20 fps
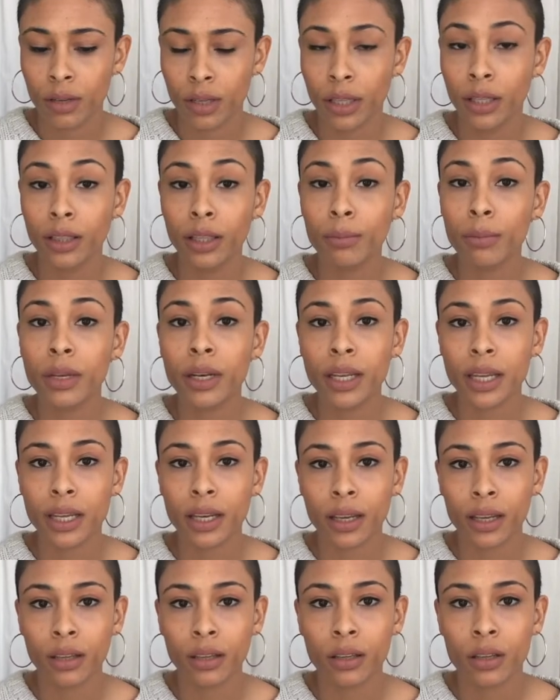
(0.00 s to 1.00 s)

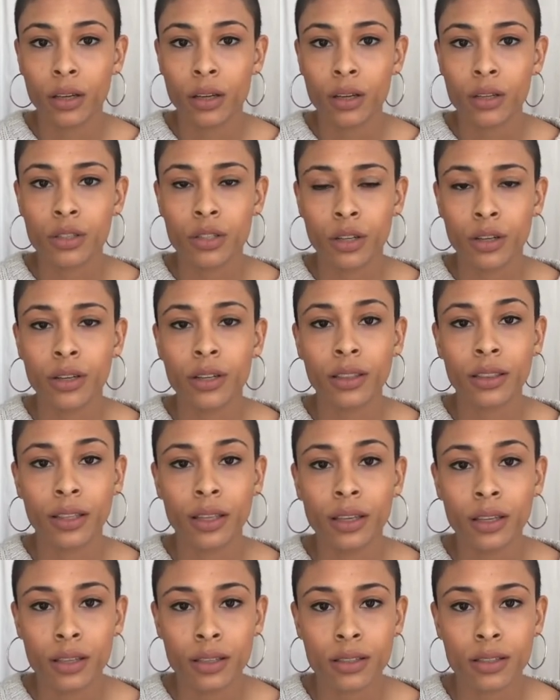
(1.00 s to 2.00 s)
eliminating certain
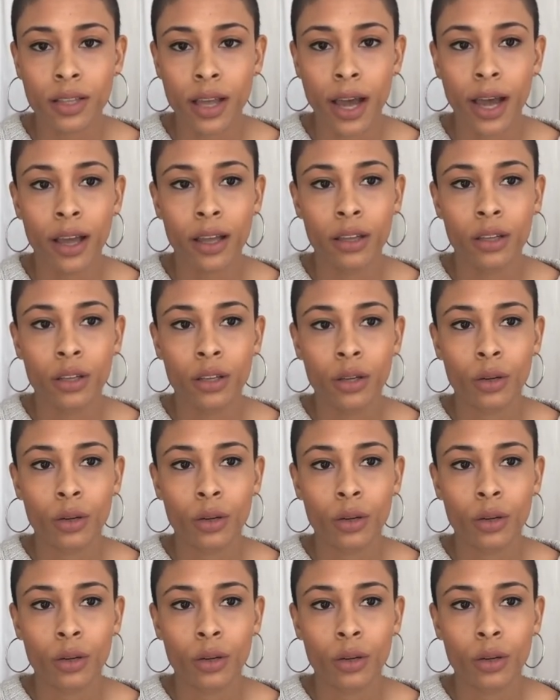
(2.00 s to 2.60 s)
things that